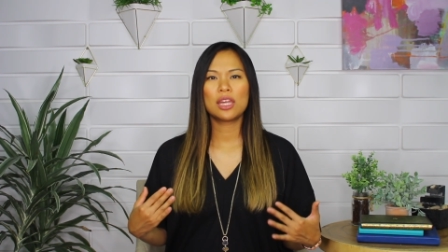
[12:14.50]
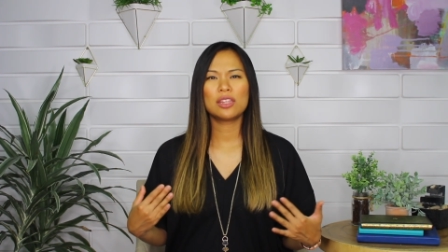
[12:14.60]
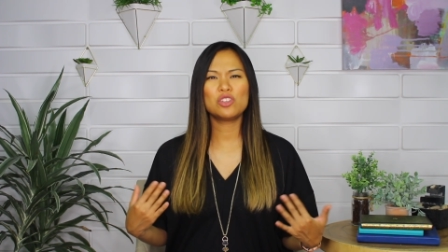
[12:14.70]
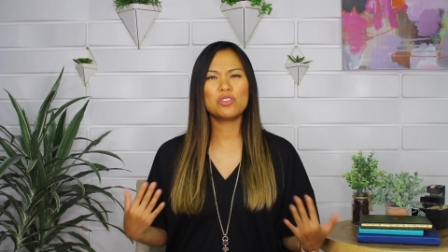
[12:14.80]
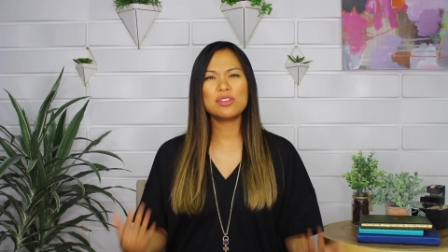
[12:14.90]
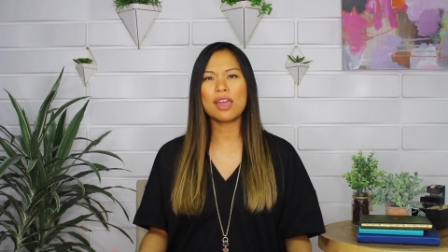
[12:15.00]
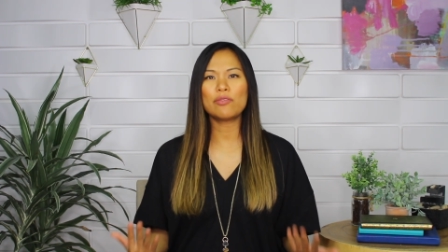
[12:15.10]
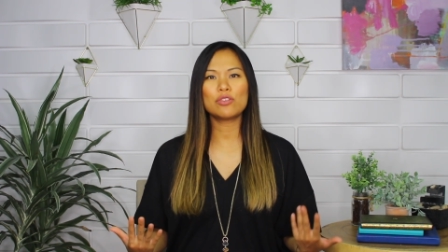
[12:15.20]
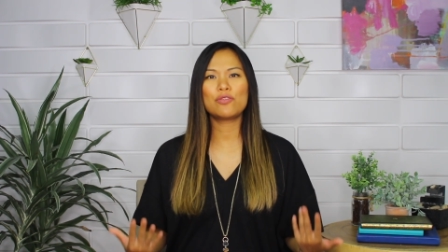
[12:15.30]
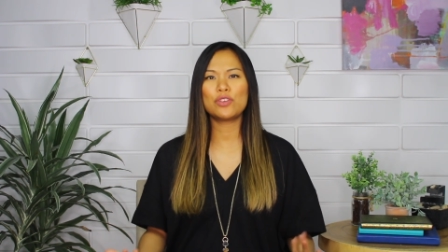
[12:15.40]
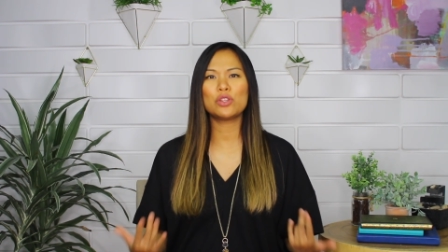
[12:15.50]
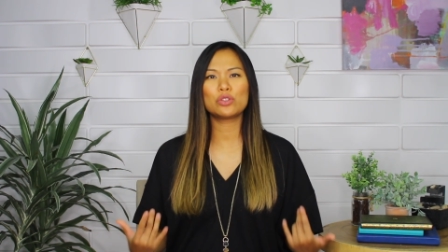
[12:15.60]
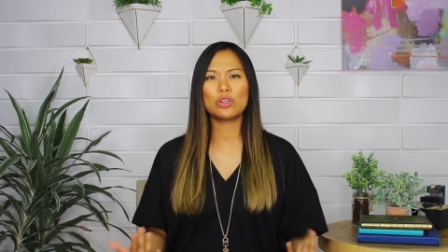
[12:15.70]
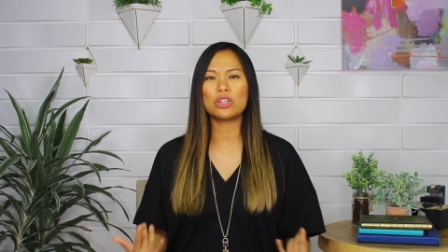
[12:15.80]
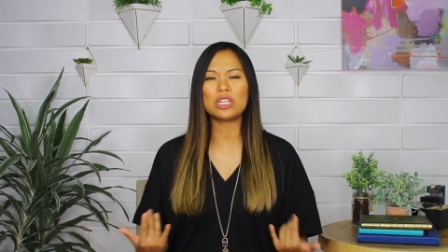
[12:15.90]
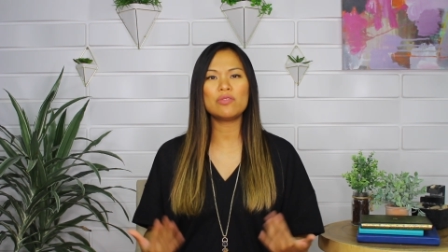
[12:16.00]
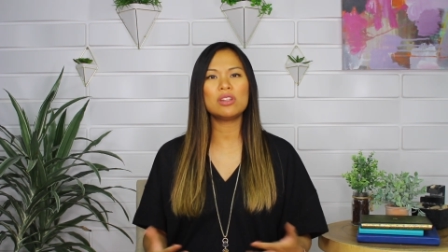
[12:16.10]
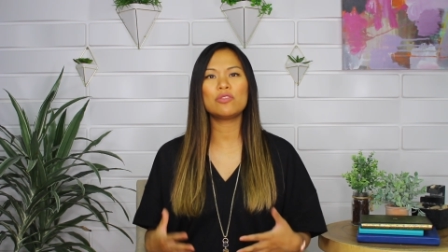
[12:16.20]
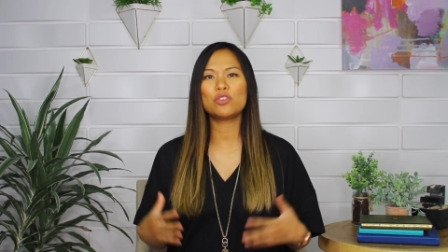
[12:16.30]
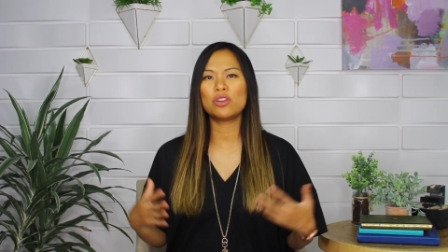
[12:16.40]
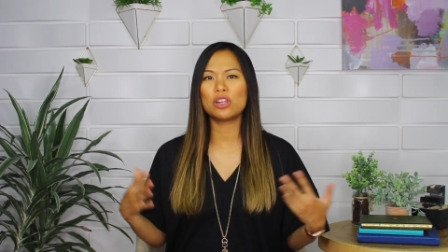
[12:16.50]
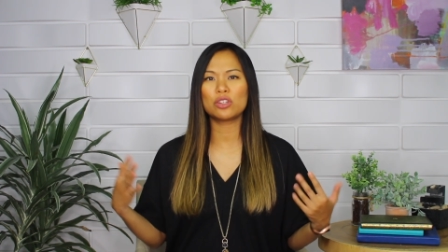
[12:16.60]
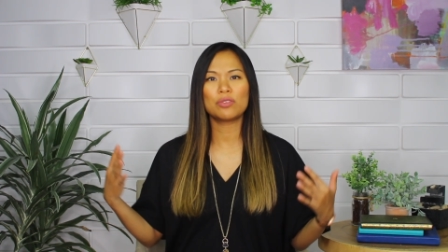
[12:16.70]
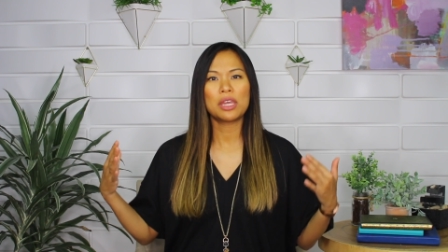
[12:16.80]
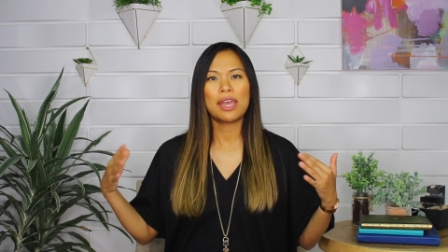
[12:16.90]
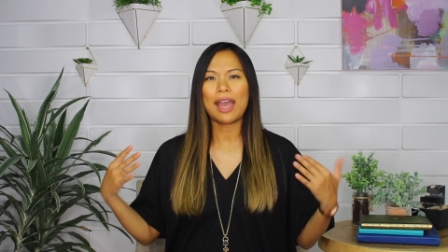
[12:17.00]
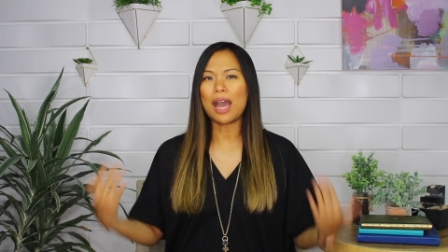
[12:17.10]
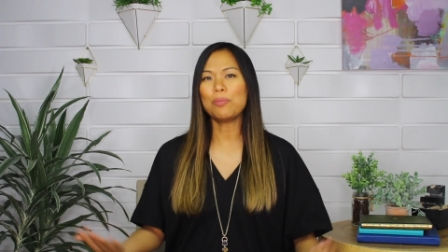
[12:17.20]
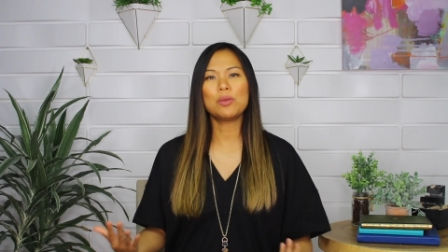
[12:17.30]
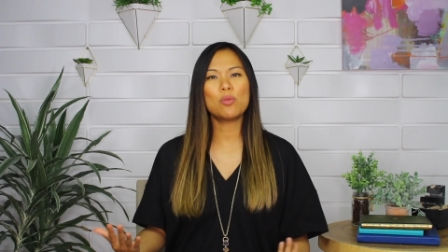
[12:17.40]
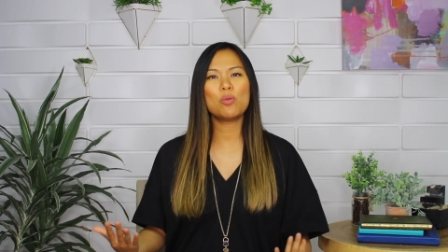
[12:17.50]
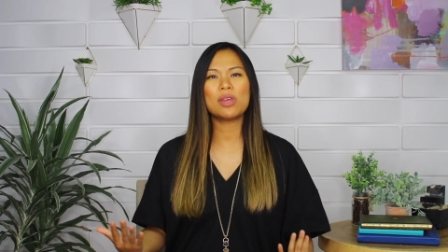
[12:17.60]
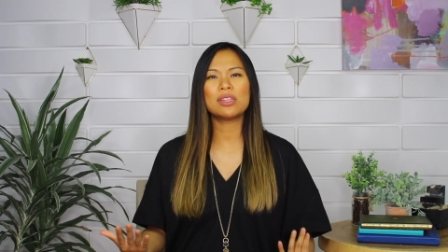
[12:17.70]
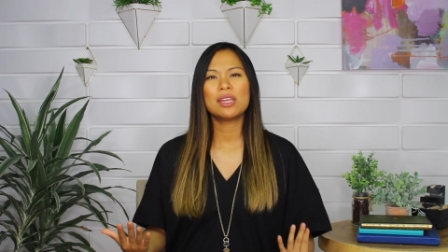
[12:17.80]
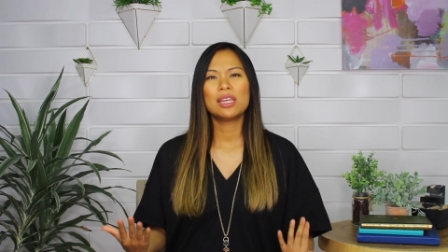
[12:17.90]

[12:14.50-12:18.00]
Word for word: you never feel good. Even if you're in a happy moment,